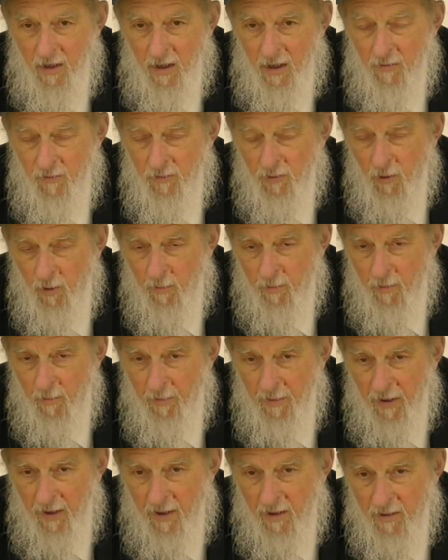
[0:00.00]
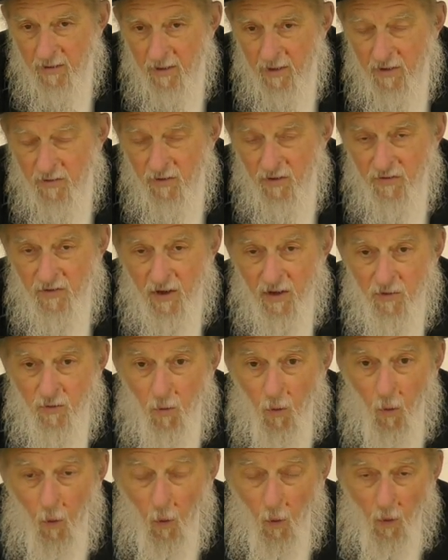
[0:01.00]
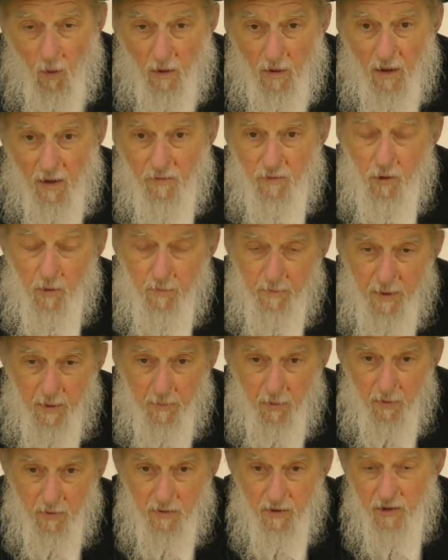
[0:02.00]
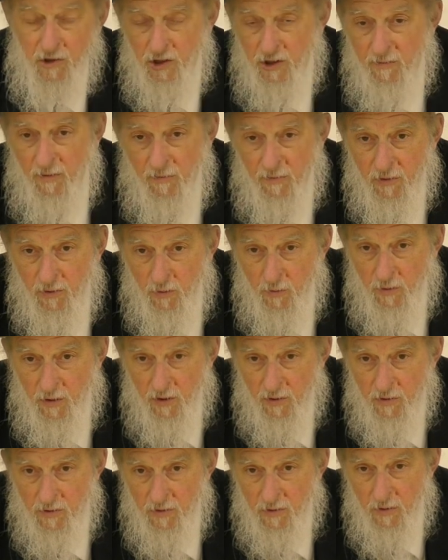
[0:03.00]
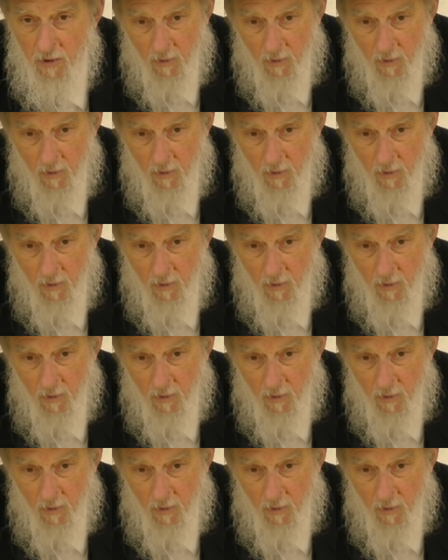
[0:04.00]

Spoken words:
if you're prepared to send all of your people to yeshiva for 2 years,